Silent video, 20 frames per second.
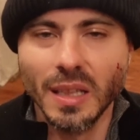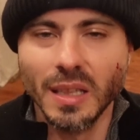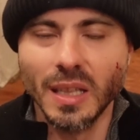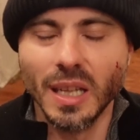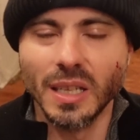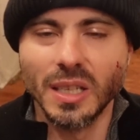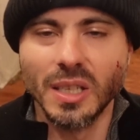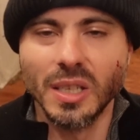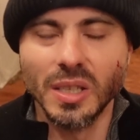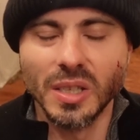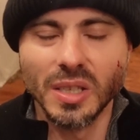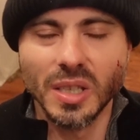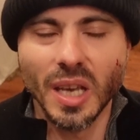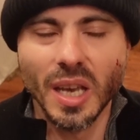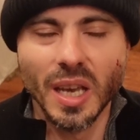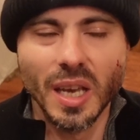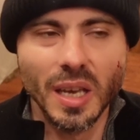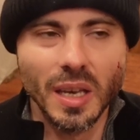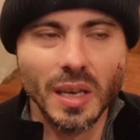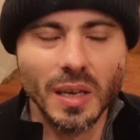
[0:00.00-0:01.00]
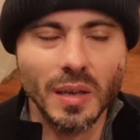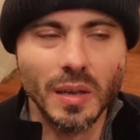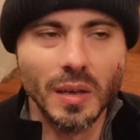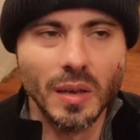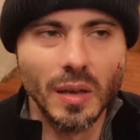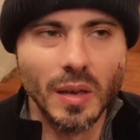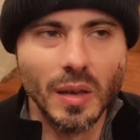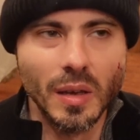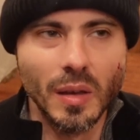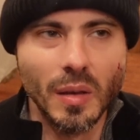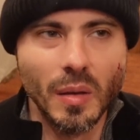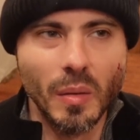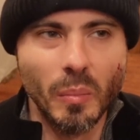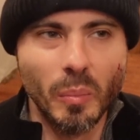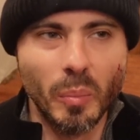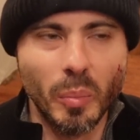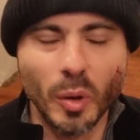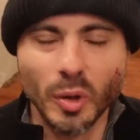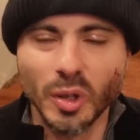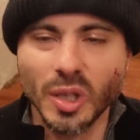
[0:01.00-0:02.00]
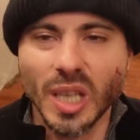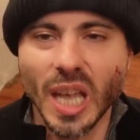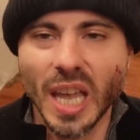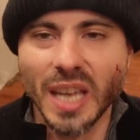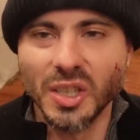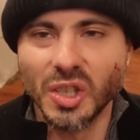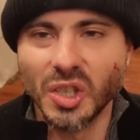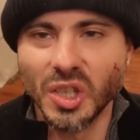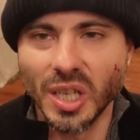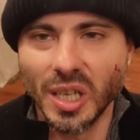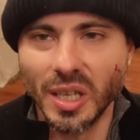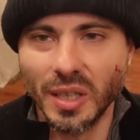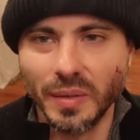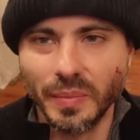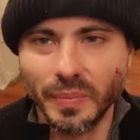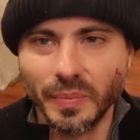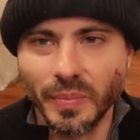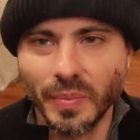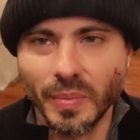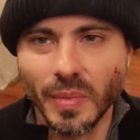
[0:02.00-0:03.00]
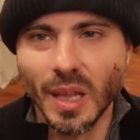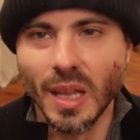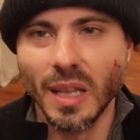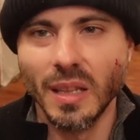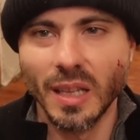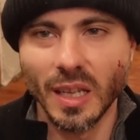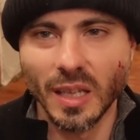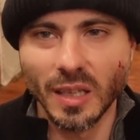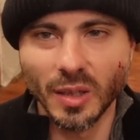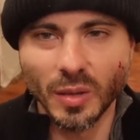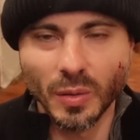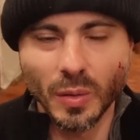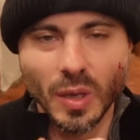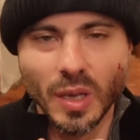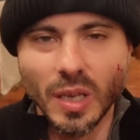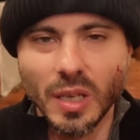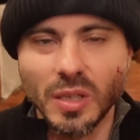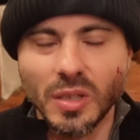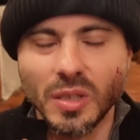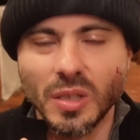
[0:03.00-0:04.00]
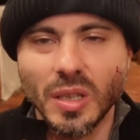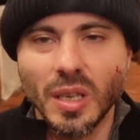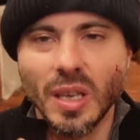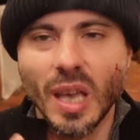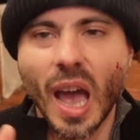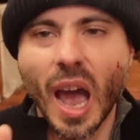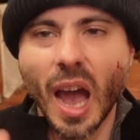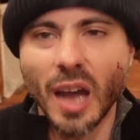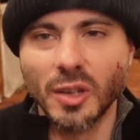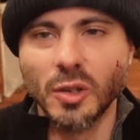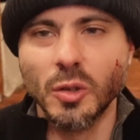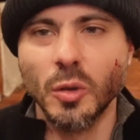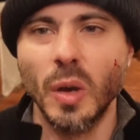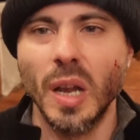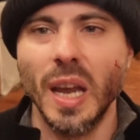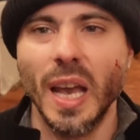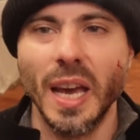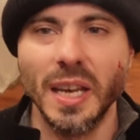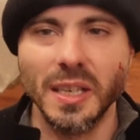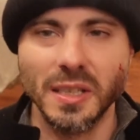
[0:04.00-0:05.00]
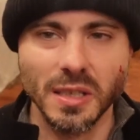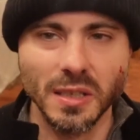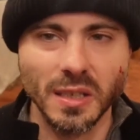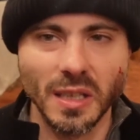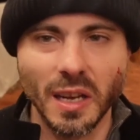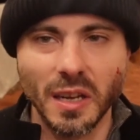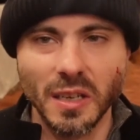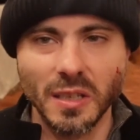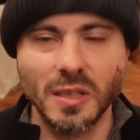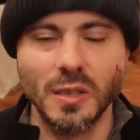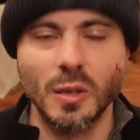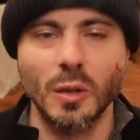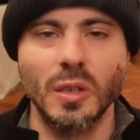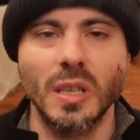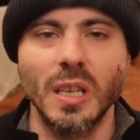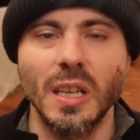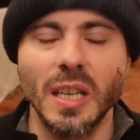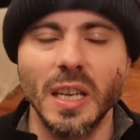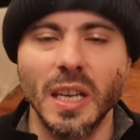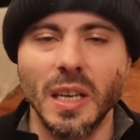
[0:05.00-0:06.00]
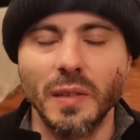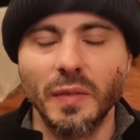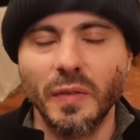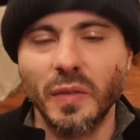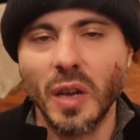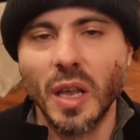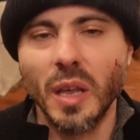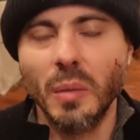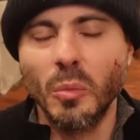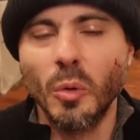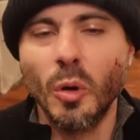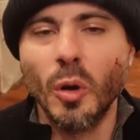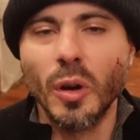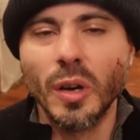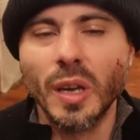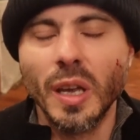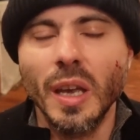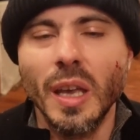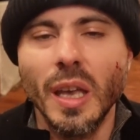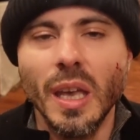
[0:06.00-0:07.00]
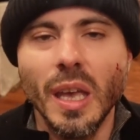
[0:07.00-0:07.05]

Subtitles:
that is a potential that is actualized in Aristotelian framework